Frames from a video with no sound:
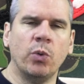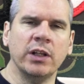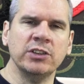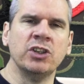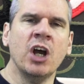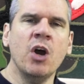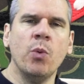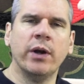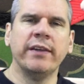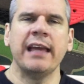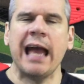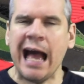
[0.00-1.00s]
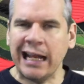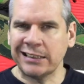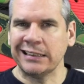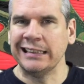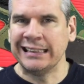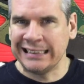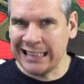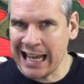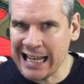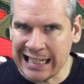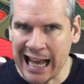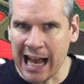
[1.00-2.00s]
ones where they actually
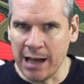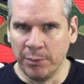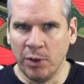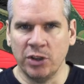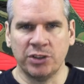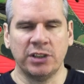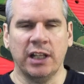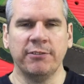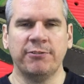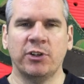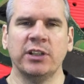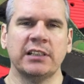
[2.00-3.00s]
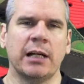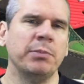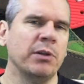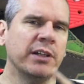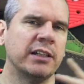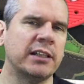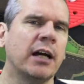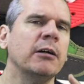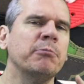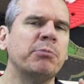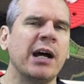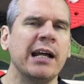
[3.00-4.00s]
said Atmos, like for example, on the
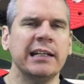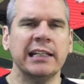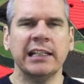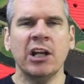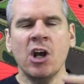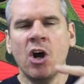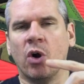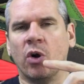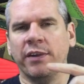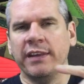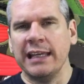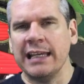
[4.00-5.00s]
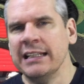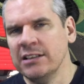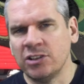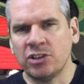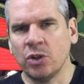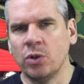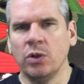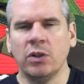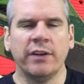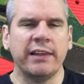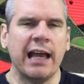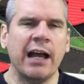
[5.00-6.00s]
tongue branding, or on the insole,
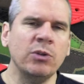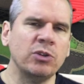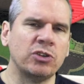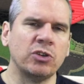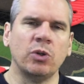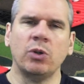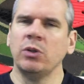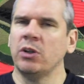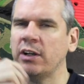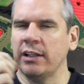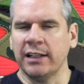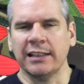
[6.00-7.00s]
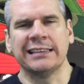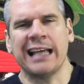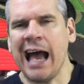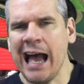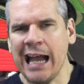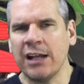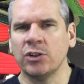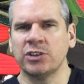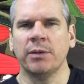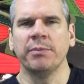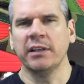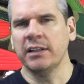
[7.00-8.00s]
or the outsole, or a little tag or
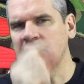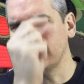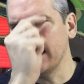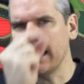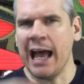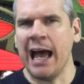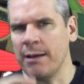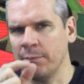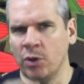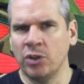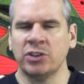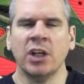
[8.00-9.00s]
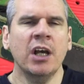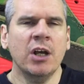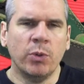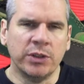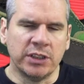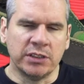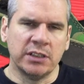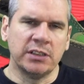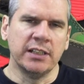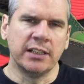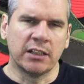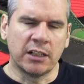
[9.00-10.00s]
something that said Atmos, which is the
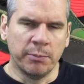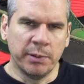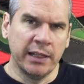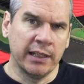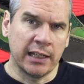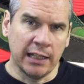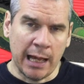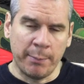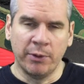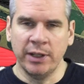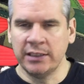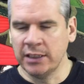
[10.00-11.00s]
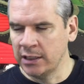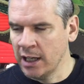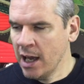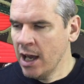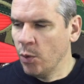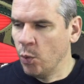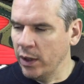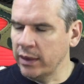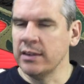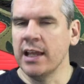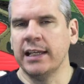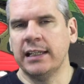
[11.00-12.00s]
sneaker company that collaborated with
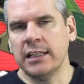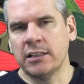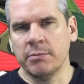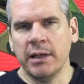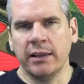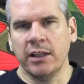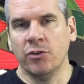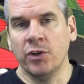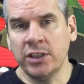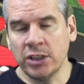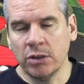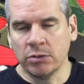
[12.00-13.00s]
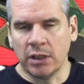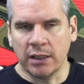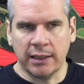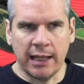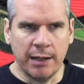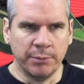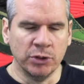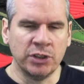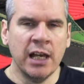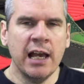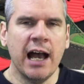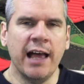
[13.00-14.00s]
Nike to make the original Duck Camos.
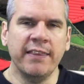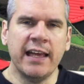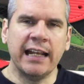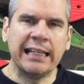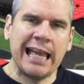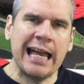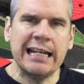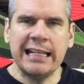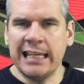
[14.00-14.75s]
And then again